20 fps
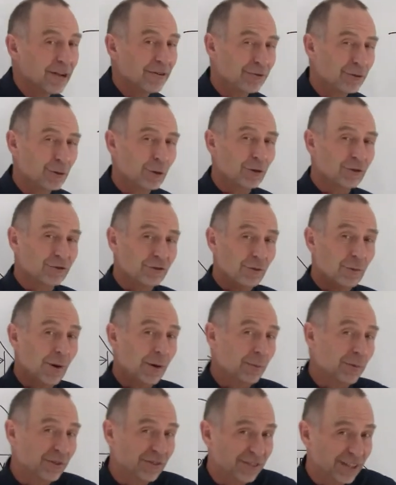Now, of course, from
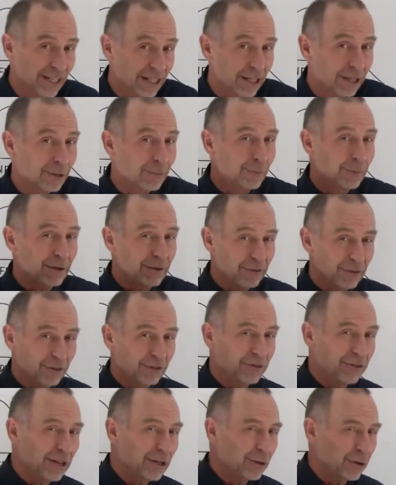what we've seen in the
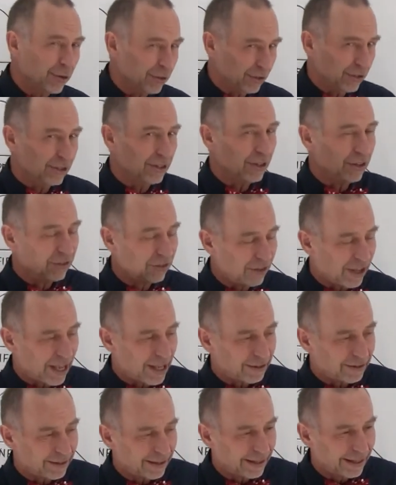previous videos in this
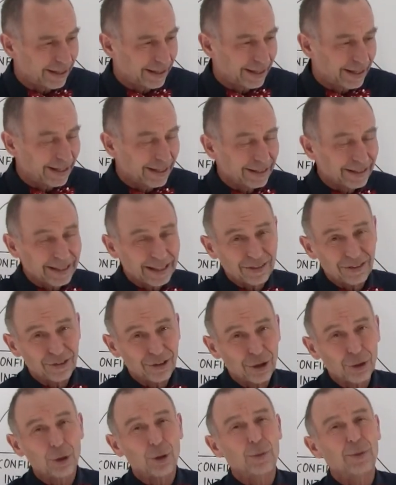set,
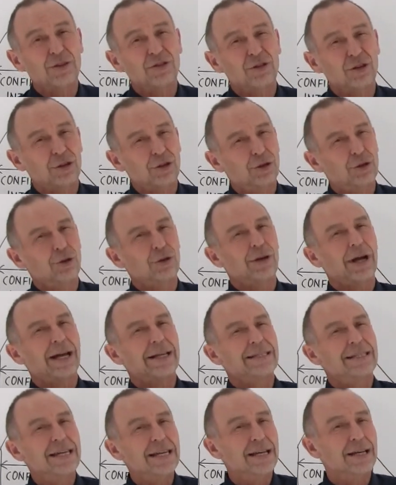that's not always a good
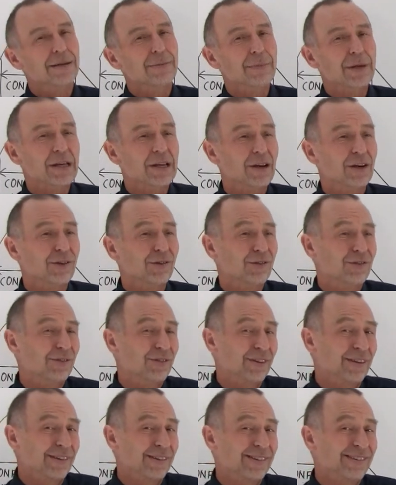idea
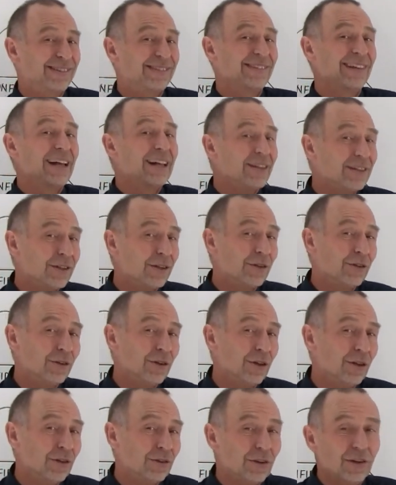because
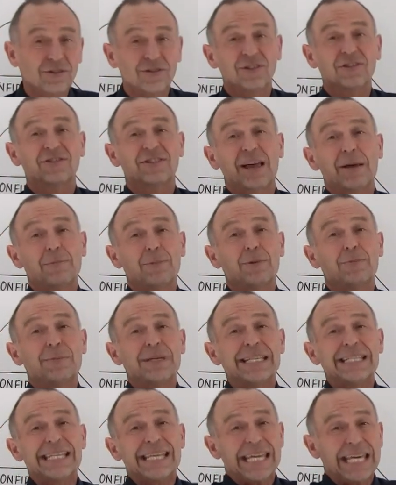seldom does the sample
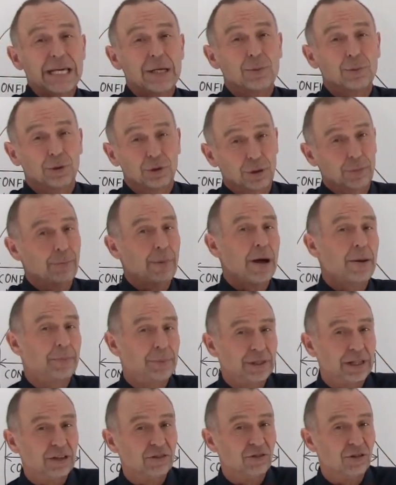mean equal the
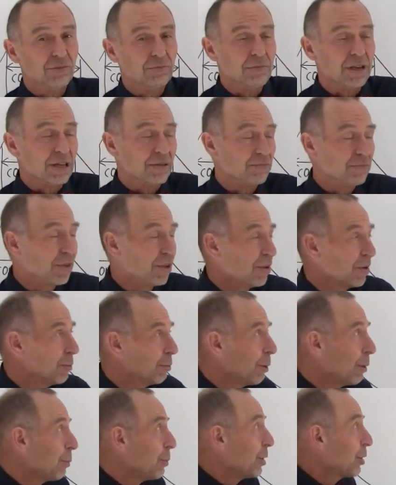population mean.
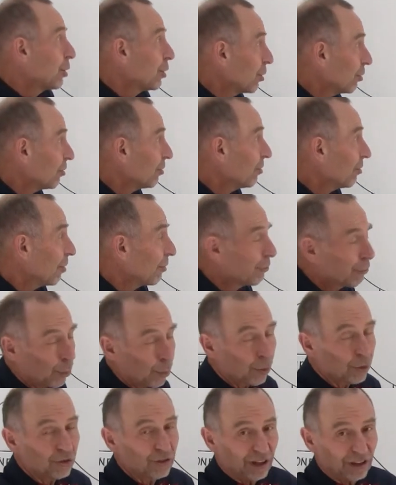What we could, of
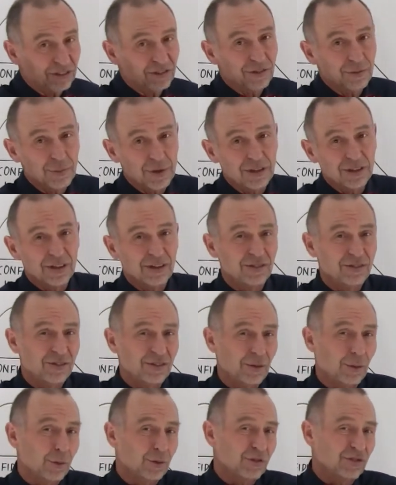course, estimate
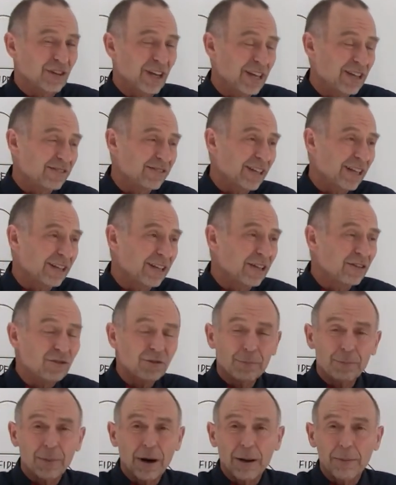is or say is that
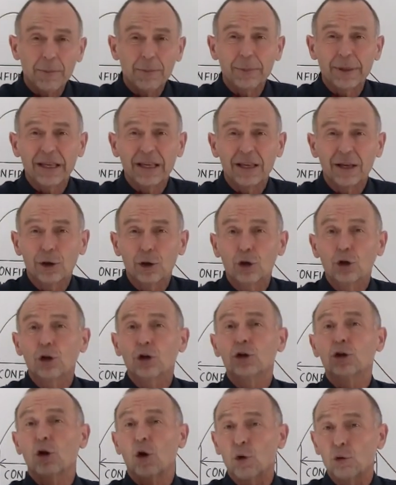it's probably
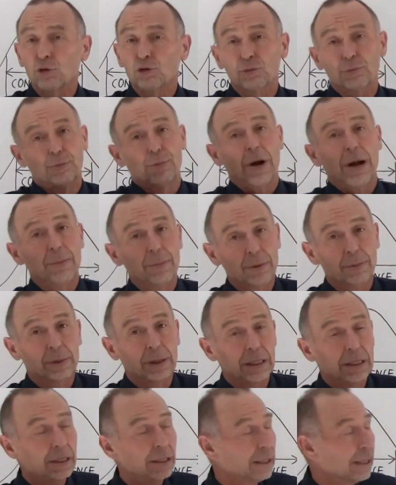close,
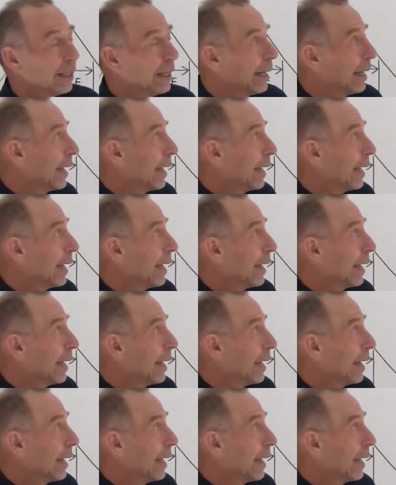probably,